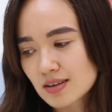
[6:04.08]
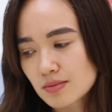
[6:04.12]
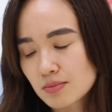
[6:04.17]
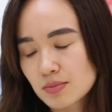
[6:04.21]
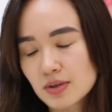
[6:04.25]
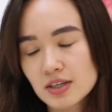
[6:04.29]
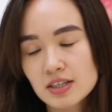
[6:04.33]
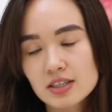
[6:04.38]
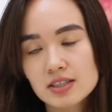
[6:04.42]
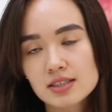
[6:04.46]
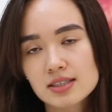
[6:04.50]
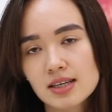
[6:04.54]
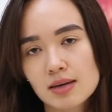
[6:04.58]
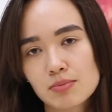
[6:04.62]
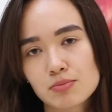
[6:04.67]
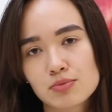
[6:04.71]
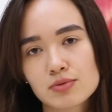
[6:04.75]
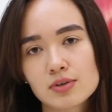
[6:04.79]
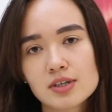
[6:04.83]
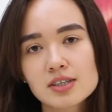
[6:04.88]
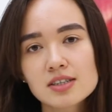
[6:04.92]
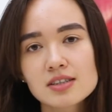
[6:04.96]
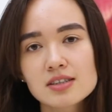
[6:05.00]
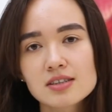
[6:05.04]
being
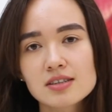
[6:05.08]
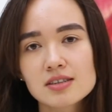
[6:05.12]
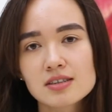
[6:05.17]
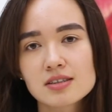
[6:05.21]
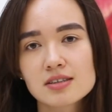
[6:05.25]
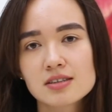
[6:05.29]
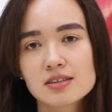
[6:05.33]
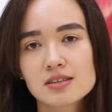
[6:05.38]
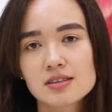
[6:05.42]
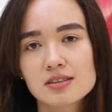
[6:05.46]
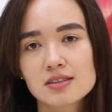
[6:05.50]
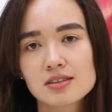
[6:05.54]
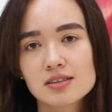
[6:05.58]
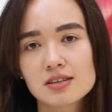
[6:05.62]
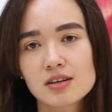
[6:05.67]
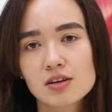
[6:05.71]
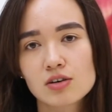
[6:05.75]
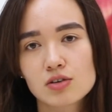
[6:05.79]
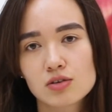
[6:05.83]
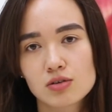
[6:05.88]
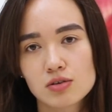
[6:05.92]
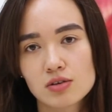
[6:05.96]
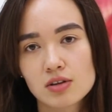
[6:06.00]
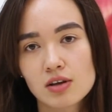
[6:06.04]
separate
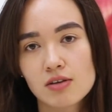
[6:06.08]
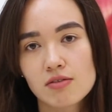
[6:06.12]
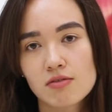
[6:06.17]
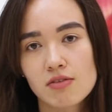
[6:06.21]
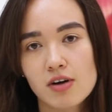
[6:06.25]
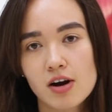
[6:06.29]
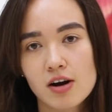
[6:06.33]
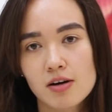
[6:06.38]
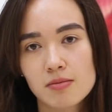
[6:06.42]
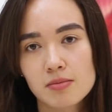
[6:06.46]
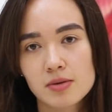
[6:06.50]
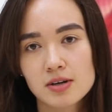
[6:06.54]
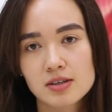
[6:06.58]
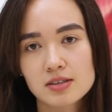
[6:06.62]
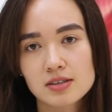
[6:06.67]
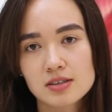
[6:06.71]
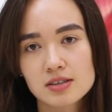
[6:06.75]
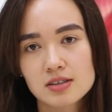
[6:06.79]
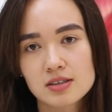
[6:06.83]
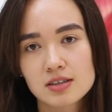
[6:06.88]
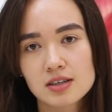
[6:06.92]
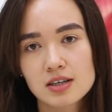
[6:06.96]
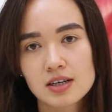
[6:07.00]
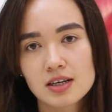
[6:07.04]
to the environment,
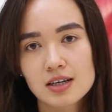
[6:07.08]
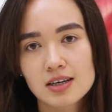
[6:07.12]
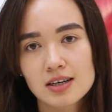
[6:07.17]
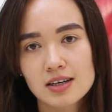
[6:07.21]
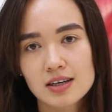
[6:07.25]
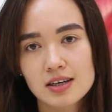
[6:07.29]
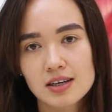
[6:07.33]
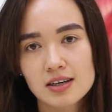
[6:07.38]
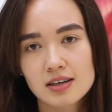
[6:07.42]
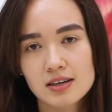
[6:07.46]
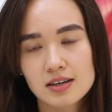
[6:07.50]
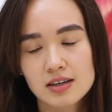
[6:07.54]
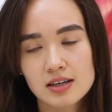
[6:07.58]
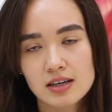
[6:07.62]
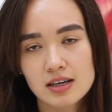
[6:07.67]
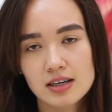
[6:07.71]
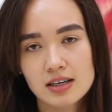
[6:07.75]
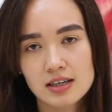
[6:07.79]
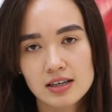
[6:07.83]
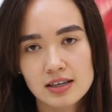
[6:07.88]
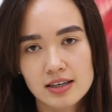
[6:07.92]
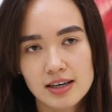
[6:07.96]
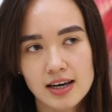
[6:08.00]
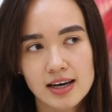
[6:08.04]

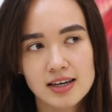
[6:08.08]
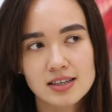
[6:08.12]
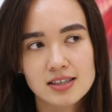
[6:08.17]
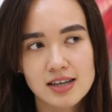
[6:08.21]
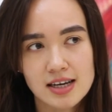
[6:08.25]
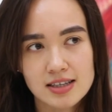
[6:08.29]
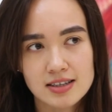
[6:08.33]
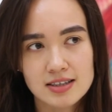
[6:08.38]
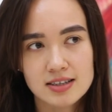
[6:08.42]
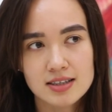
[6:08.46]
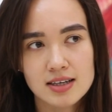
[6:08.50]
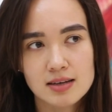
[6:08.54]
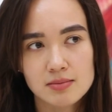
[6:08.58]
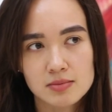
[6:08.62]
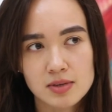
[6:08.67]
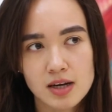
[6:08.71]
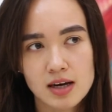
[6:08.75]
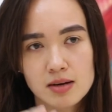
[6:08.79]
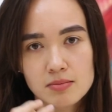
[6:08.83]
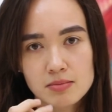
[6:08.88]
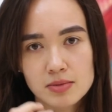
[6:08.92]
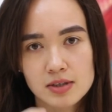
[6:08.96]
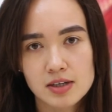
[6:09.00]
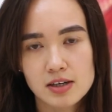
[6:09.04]
yet at the same
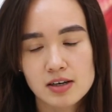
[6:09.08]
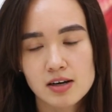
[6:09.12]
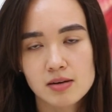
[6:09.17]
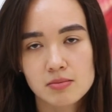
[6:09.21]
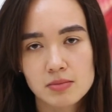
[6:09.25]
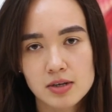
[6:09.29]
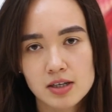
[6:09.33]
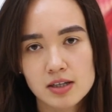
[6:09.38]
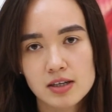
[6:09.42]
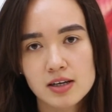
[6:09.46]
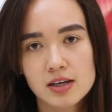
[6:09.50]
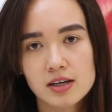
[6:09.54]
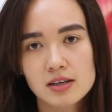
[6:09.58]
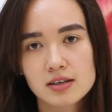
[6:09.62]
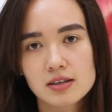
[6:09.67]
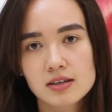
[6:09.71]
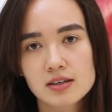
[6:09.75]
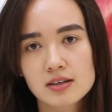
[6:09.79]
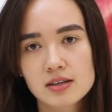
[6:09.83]
time being a chameleon.